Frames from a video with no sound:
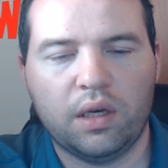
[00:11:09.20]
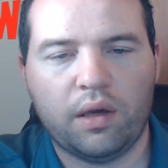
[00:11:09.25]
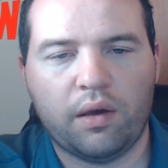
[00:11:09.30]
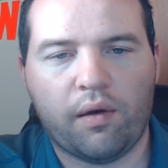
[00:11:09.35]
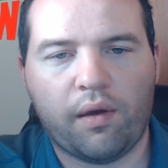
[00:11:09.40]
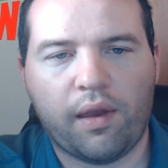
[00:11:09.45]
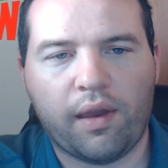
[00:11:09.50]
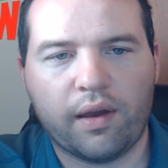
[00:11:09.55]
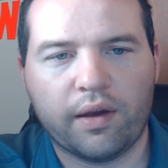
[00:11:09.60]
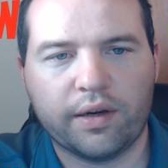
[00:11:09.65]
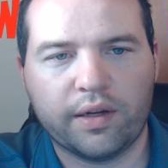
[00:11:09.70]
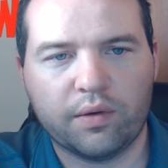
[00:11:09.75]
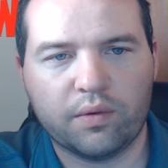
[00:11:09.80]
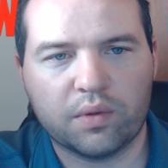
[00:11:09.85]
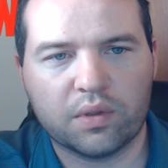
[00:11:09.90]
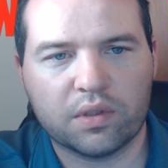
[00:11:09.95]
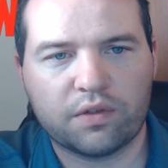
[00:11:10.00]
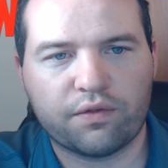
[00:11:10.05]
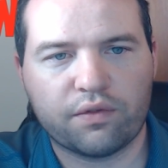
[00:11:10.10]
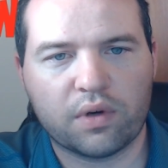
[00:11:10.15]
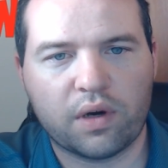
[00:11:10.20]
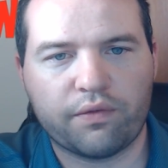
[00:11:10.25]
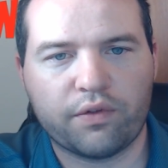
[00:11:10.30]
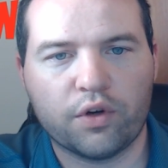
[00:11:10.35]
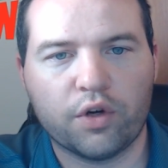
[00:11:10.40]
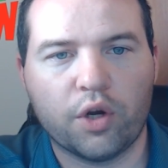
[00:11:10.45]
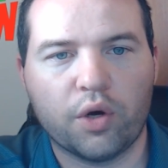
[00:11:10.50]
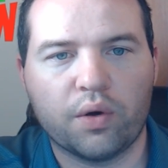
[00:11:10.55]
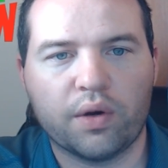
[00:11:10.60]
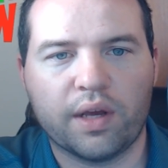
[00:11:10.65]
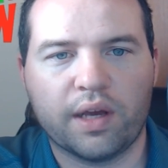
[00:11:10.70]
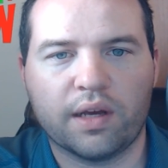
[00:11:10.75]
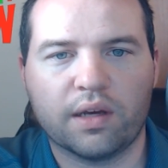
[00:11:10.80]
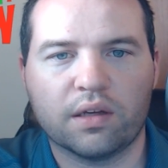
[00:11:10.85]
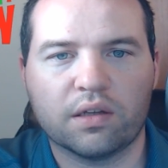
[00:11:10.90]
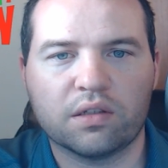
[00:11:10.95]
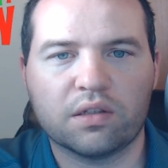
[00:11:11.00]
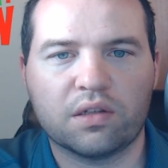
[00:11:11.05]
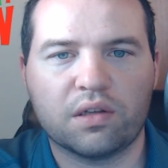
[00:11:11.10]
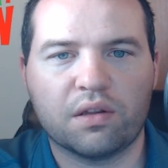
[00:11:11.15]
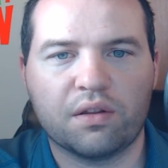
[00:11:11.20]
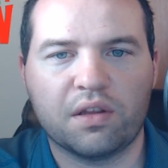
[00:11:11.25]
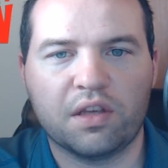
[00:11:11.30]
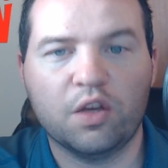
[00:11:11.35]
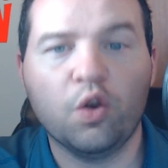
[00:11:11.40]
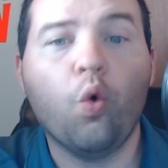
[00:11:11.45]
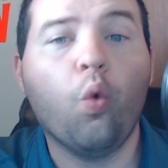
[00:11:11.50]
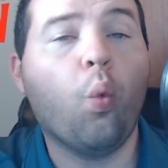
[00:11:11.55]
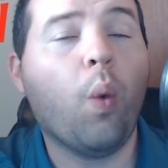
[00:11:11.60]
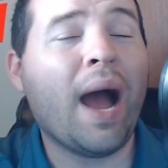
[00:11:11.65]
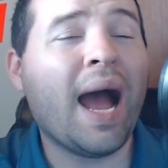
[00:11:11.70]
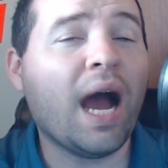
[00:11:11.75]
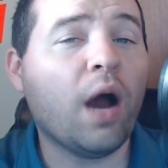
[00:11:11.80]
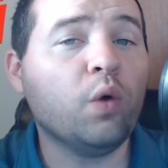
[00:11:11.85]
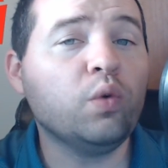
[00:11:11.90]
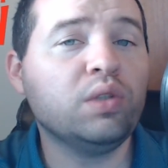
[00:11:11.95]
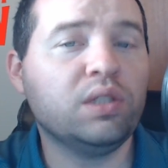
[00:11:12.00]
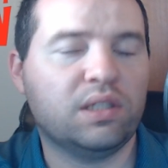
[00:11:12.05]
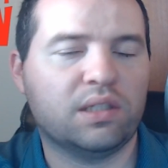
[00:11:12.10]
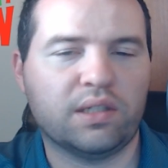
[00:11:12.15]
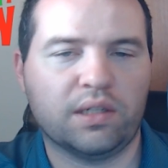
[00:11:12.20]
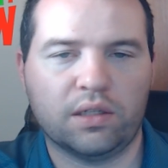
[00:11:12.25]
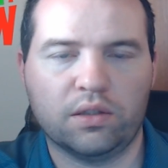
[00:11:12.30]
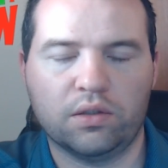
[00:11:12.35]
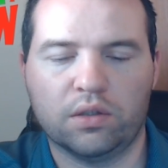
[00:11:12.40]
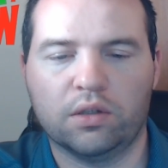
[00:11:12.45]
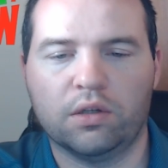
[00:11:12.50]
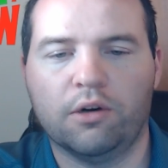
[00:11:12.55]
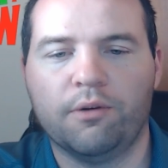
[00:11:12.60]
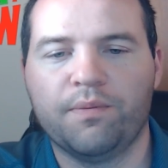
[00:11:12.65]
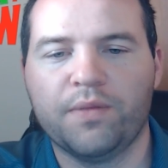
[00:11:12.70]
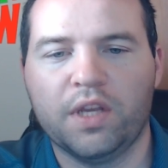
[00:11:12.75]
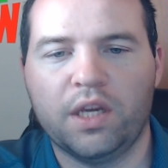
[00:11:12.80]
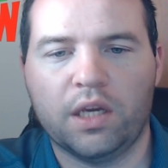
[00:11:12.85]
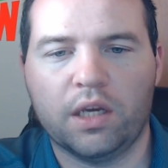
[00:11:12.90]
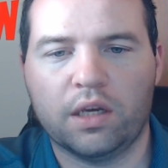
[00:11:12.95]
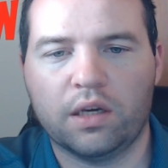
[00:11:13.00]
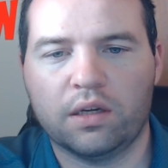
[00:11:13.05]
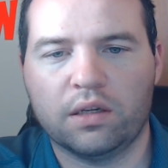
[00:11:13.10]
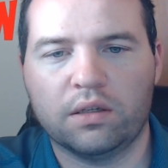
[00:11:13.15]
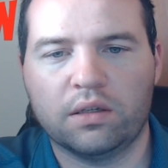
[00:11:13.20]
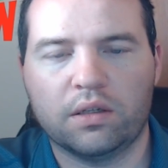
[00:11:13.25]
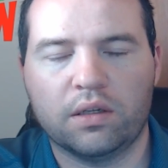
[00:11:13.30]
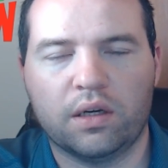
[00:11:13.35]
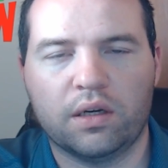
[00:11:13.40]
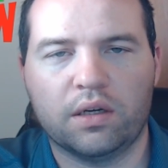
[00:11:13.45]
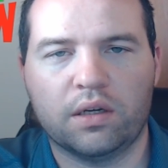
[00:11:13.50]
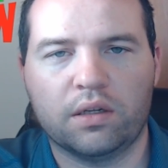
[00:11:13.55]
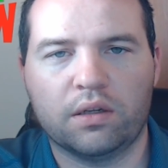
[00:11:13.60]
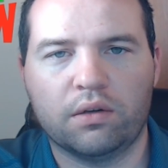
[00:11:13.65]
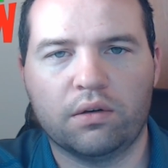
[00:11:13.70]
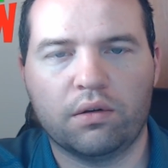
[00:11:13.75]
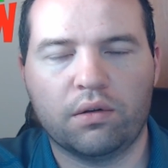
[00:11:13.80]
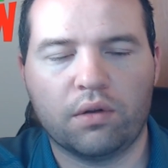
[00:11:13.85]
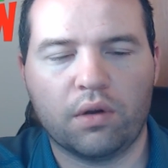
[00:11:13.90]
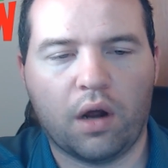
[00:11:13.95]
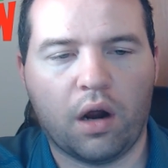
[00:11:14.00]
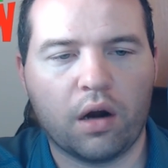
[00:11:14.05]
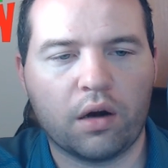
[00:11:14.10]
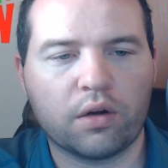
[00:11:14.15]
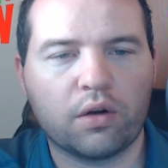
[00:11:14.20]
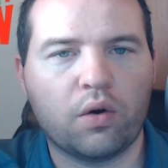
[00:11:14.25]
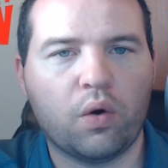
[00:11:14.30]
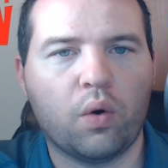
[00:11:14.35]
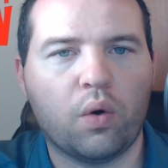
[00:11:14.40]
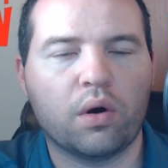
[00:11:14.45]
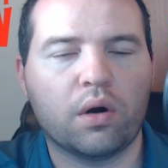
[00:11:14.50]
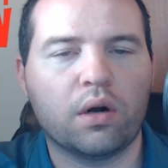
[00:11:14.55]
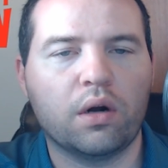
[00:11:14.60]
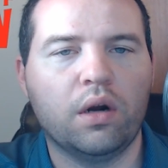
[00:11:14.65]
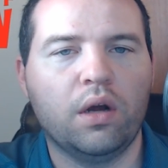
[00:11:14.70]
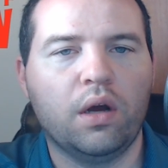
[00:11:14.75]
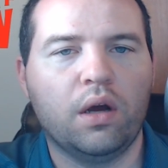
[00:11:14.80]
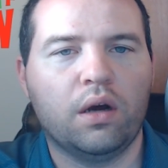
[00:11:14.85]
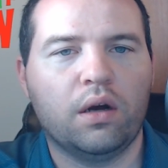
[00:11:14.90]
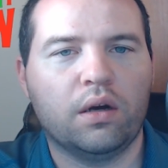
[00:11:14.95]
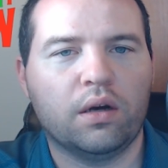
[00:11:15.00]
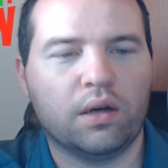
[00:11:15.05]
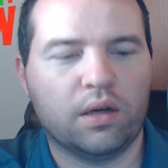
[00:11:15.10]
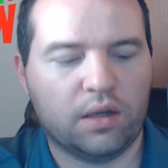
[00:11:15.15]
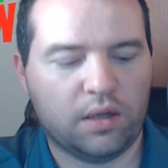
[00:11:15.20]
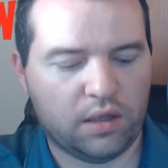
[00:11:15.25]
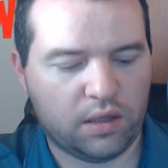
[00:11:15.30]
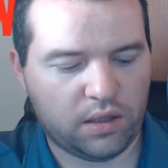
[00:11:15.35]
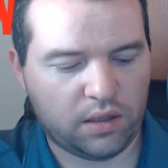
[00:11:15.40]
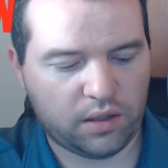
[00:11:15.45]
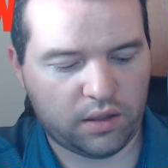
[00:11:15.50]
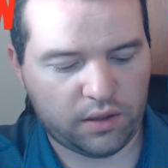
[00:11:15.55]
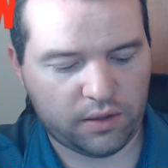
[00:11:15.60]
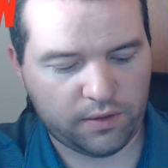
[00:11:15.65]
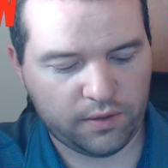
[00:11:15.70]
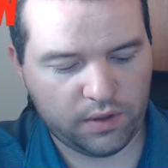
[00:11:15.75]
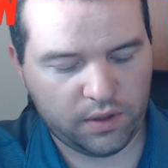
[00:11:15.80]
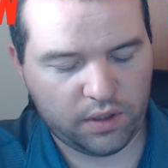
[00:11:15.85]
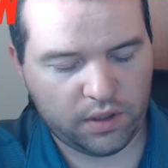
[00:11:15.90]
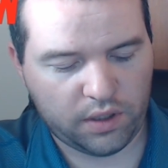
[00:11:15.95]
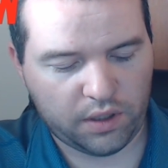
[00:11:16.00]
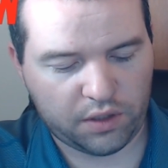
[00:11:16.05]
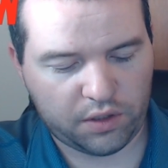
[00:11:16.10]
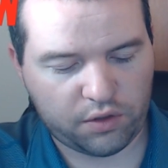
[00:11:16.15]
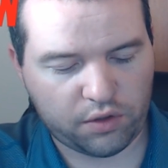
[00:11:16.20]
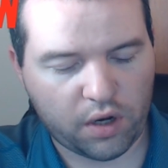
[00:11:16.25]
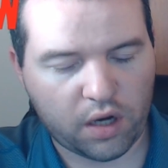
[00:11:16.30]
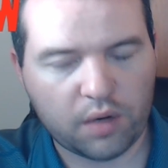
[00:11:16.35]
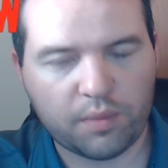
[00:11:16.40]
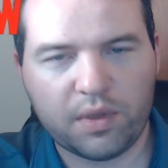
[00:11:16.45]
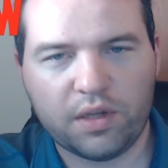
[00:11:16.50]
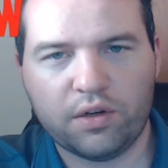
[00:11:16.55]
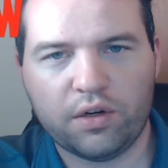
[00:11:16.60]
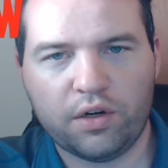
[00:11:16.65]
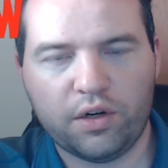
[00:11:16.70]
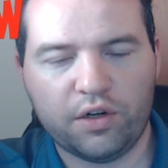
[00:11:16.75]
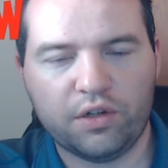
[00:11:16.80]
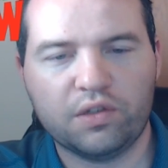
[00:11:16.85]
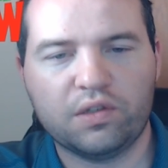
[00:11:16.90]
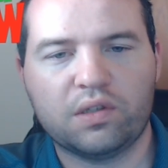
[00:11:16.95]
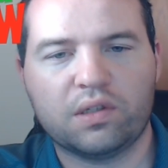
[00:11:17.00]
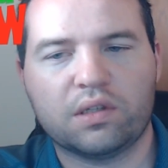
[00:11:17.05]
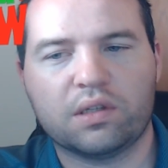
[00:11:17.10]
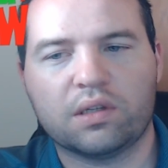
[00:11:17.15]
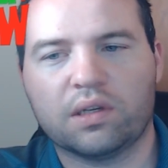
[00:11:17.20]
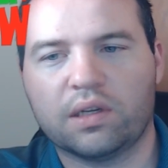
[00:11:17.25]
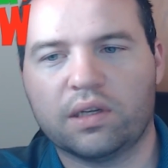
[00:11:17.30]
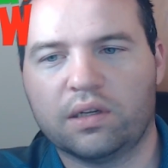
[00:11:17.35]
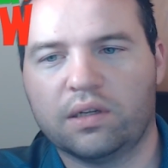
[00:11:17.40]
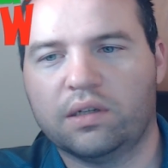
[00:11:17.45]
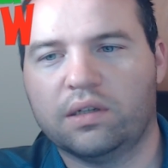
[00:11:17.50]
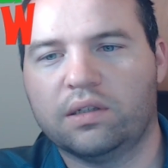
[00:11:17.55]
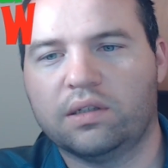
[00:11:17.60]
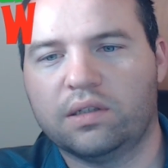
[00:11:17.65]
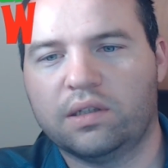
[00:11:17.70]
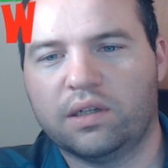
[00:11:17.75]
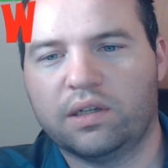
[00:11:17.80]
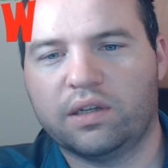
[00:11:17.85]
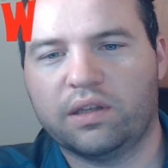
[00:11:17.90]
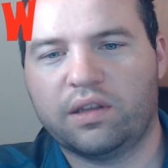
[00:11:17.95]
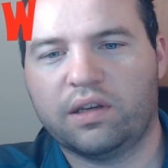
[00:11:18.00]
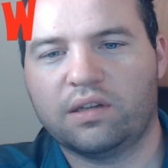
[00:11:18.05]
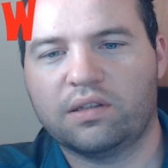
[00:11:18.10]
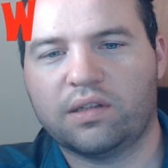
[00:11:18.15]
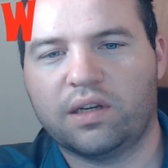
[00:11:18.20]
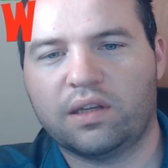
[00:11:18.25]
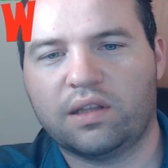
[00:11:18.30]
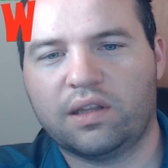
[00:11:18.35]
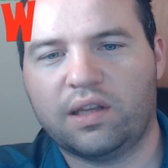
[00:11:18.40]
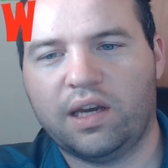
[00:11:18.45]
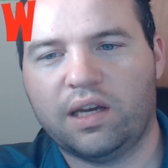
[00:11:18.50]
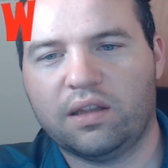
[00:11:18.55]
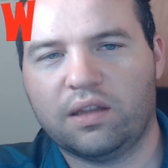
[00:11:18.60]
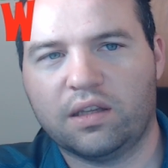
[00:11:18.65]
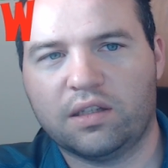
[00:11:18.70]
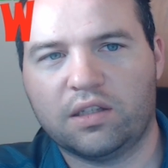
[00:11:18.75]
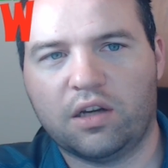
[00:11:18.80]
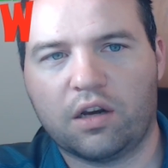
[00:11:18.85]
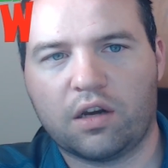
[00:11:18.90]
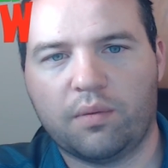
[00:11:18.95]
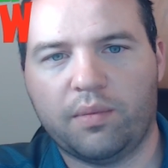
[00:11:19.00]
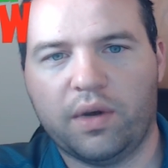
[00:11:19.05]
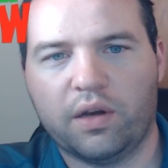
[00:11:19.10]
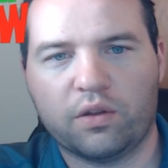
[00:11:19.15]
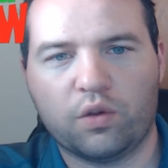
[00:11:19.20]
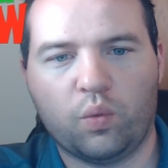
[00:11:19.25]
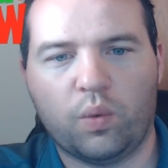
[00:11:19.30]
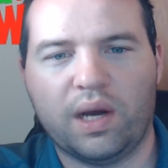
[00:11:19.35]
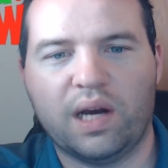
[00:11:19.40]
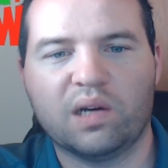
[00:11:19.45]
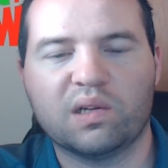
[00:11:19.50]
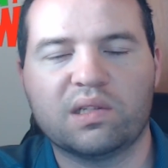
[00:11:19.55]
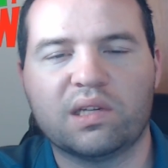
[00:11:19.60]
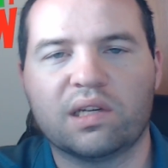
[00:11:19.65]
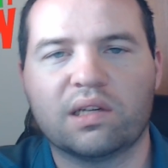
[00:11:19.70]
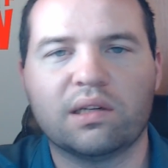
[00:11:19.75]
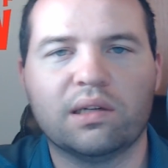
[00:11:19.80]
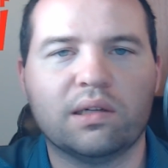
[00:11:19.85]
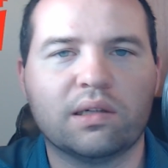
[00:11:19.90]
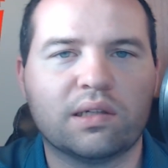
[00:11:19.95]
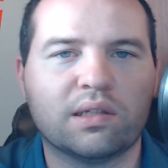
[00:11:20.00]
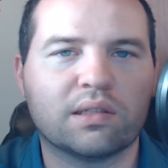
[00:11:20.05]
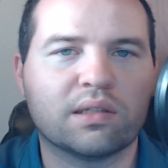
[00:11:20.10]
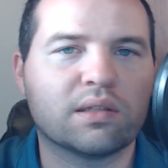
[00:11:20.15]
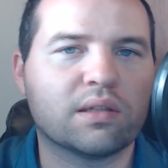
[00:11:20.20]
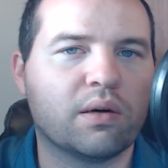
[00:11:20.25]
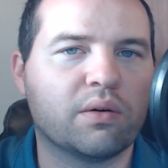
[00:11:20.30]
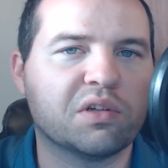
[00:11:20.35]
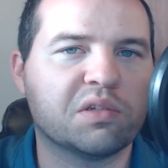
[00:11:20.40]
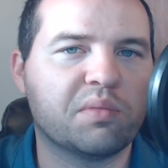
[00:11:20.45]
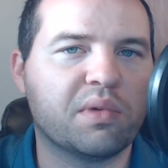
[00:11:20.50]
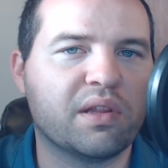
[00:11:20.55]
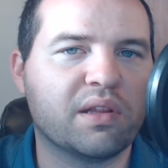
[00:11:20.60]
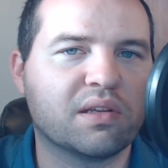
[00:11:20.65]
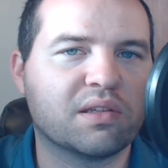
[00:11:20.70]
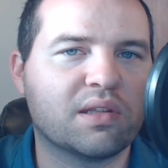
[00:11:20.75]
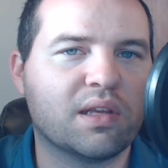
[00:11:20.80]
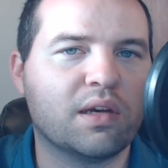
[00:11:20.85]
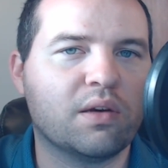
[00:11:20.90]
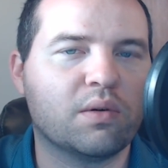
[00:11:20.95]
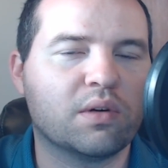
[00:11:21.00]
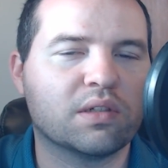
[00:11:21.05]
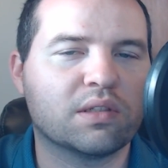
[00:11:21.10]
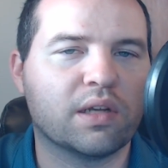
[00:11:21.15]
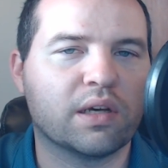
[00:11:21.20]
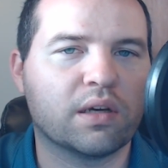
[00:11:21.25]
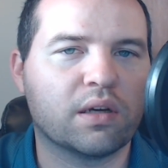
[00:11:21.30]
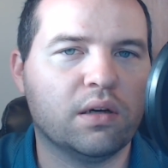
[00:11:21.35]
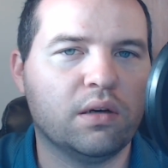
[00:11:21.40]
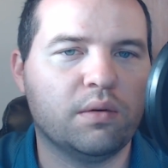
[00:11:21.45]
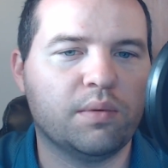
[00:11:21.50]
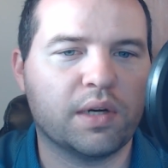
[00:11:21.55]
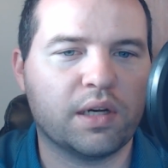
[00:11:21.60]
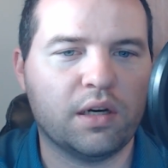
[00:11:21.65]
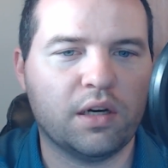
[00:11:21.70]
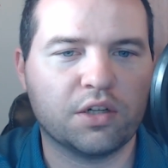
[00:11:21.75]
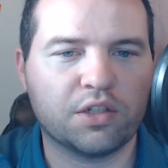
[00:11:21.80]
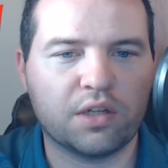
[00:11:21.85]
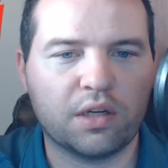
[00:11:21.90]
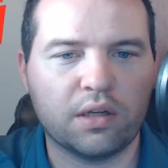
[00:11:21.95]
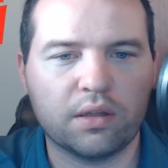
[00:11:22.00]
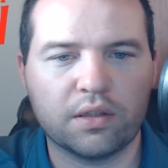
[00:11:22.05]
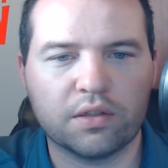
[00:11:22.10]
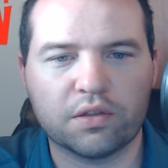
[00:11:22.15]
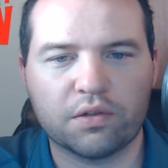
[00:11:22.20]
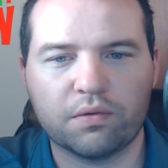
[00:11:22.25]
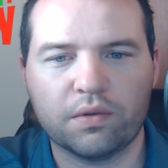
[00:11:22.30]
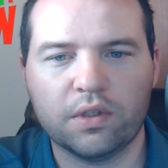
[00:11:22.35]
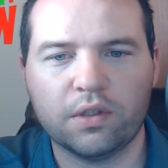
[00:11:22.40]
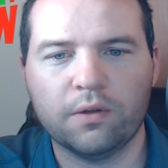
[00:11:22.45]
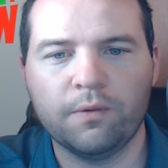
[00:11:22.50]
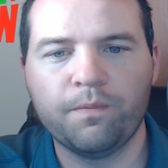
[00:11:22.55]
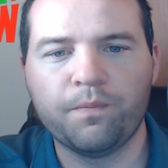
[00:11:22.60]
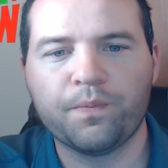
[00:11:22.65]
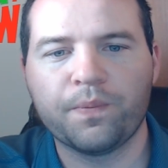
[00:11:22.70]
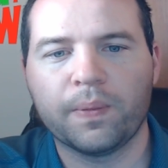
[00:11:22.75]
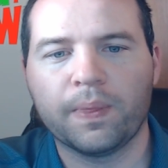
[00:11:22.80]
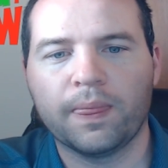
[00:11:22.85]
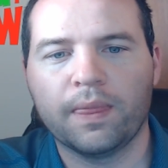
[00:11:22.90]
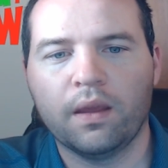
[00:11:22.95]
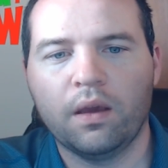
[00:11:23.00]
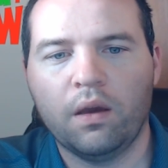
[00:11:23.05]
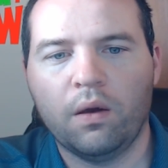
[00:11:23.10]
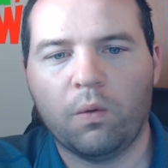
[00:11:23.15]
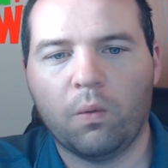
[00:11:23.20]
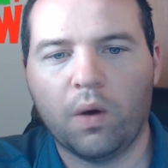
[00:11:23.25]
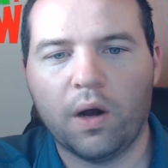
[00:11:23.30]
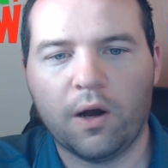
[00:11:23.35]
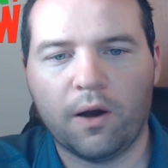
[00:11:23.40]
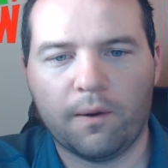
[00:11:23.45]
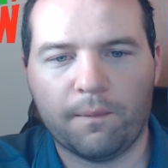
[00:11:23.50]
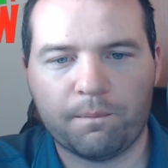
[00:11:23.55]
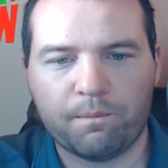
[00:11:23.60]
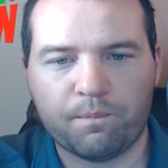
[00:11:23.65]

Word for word: and it was forever known as the wow signal and uh, hardcore uh, astronomy nerds and uh, things like that they talk about the wow signal because it's always been this thing where it's like oh my gosh aliens are real well